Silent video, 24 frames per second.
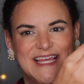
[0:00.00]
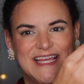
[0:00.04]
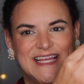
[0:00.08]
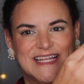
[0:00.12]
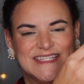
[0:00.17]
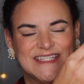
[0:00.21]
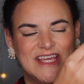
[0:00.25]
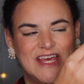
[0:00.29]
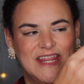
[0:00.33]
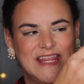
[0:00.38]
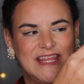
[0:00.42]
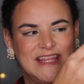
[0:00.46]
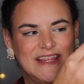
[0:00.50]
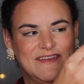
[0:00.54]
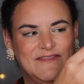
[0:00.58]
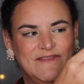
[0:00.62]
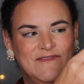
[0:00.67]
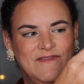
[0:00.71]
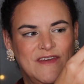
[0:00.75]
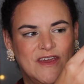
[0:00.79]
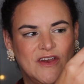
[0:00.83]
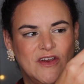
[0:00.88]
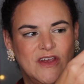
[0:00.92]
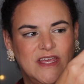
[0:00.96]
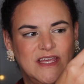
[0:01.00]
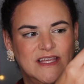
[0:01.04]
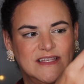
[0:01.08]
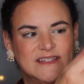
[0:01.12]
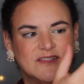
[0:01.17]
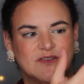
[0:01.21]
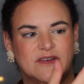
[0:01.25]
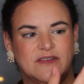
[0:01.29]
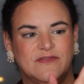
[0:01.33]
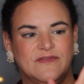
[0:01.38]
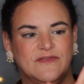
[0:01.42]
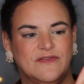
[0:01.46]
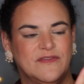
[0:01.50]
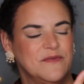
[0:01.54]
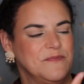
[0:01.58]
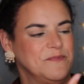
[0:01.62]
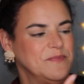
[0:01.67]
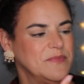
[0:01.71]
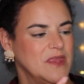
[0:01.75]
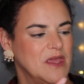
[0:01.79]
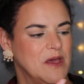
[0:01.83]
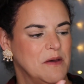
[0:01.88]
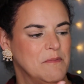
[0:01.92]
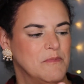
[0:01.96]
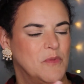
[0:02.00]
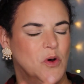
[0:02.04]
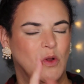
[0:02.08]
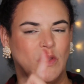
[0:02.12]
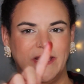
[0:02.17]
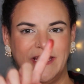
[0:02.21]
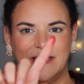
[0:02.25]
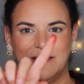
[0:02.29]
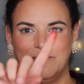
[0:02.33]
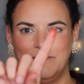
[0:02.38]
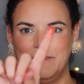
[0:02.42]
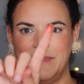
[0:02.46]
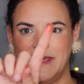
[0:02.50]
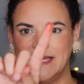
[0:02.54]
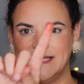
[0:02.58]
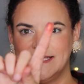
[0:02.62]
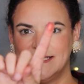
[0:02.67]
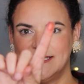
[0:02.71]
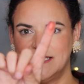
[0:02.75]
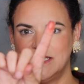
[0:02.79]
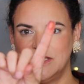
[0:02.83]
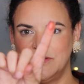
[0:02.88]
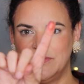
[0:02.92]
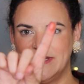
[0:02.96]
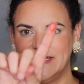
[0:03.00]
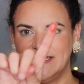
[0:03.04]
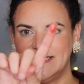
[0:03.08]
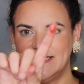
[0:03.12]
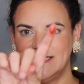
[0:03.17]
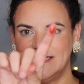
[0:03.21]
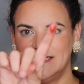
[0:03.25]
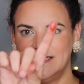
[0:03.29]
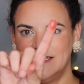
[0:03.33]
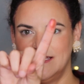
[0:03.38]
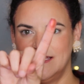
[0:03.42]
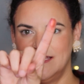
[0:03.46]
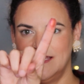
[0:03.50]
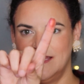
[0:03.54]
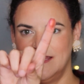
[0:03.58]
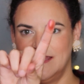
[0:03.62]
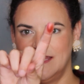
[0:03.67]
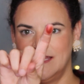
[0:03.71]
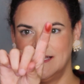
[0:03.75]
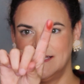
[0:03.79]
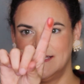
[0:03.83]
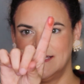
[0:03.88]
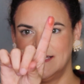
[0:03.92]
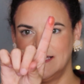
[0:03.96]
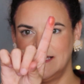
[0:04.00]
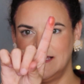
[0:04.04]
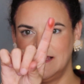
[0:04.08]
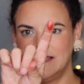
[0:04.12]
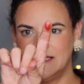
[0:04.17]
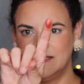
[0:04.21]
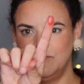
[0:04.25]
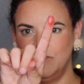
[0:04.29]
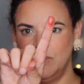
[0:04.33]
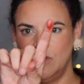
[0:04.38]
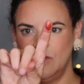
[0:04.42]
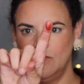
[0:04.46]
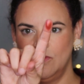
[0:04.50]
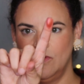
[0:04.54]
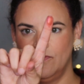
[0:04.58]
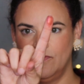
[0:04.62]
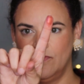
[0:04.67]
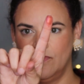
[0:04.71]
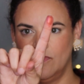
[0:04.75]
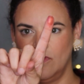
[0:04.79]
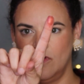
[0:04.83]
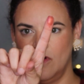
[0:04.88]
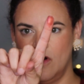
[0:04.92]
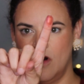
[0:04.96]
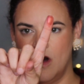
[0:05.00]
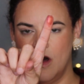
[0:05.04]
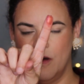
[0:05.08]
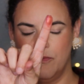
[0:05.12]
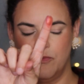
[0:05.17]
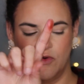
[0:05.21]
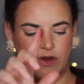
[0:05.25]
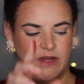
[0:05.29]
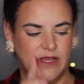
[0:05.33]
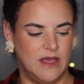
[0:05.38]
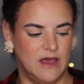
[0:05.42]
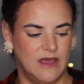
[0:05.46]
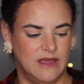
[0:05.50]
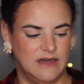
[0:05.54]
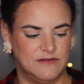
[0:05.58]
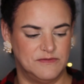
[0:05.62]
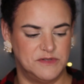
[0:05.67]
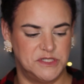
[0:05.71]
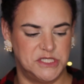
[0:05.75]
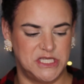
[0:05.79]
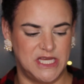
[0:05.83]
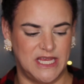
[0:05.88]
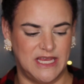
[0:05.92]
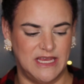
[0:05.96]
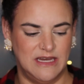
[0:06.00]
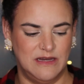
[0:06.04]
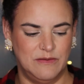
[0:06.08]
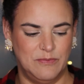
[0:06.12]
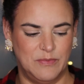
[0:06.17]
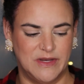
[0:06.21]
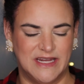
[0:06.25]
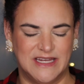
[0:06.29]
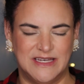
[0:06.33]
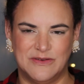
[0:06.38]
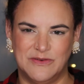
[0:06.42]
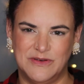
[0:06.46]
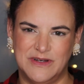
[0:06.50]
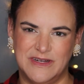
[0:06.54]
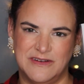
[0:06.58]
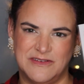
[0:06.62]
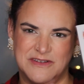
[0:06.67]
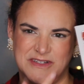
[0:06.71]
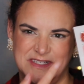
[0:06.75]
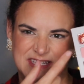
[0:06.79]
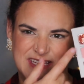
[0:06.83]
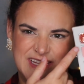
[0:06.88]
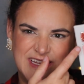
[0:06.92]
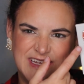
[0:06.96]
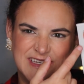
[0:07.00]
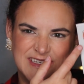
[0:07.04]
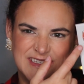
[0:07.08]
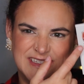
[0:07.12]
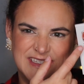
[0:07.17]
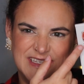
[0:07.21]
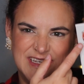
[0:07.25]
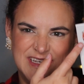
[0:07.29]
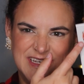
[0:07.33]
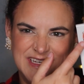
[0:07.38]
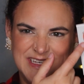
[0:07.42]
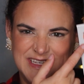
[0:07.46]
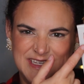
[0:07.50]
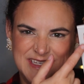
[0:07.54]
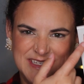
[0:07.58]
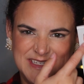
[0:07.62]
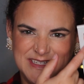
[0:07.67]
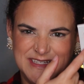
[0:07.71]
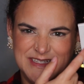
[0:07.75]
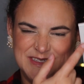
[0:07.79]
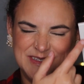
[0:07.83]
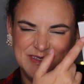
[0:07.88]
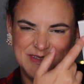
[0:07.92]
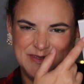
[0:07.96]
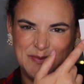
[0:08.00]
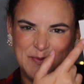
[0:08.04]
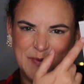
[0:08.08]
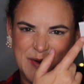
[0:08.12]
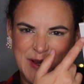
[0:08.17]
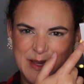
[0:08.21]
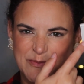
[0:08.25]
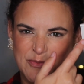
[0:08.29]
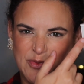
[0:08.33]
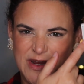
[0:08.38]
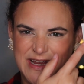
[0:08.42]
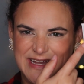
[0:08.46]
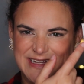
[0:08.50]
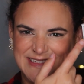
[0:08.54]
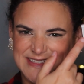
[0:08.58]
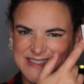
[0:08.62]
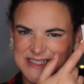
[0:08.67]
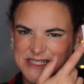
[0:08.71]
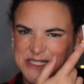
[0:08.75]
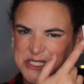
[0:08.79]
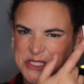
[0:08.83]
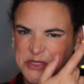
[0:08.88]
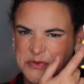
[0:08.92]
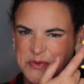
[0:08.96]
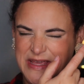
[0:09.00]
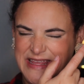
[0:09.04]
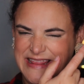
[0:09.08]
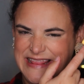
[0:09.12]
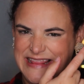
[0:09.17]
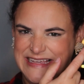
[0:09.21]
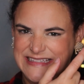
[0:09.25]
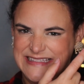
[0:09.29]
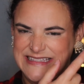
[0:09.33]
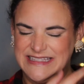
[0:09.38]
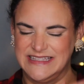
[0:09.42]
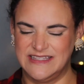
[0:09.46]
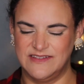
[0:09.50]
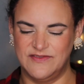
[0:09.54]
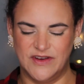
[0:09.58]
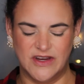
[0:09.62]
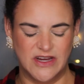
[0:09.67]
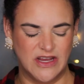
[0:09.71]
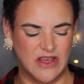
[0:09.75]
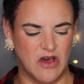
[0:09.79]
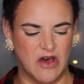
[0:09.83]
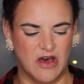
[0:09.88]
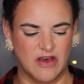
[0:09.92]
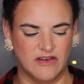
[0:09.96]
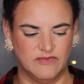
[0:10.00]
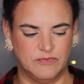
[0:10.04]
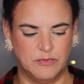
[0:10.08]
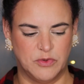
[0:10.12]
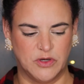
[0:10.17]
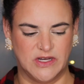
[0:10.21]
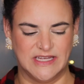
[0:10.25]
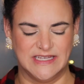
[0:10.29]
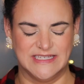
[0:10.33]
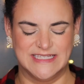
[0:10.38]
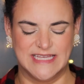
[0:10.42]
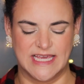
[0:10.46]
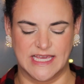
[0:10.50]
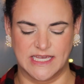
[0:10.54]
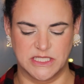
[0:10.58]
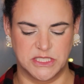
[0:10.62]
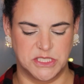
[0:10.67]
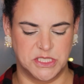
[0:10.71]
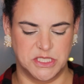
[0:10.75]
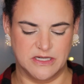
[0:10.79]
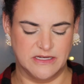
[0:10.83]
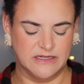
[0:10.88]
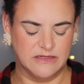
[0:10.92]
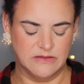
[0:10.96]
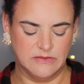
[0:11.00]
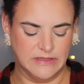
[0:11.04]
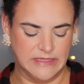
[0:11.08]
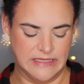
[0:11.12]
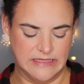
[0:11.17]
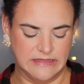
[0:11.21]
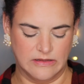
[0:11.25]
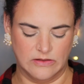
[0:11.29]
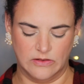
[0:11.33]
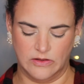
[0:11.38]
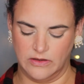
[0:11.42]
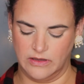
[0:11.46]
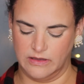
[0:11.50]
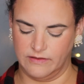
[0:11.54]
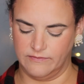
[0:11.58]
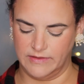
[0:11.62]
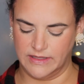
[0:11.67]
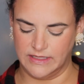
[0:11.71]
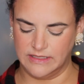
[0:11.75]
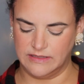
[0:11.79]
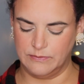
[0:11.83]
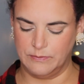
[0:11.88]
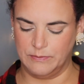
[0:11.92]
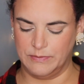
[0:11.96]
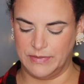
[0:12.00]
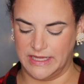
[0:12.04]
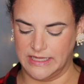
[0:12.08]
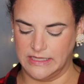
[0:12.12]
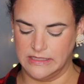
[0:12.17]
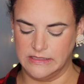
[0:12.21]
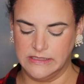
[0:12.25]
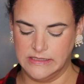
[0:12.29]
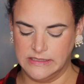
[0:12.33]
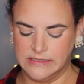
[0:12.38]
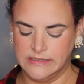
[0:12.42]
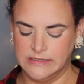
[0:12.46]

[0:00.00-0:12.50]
it's got like a very sort of emollient base to it. And then it's like this beautiful coppery kind of shade, but I don't understand why brands are doing this. It's a very off-putting texture. I don't like the look of it, but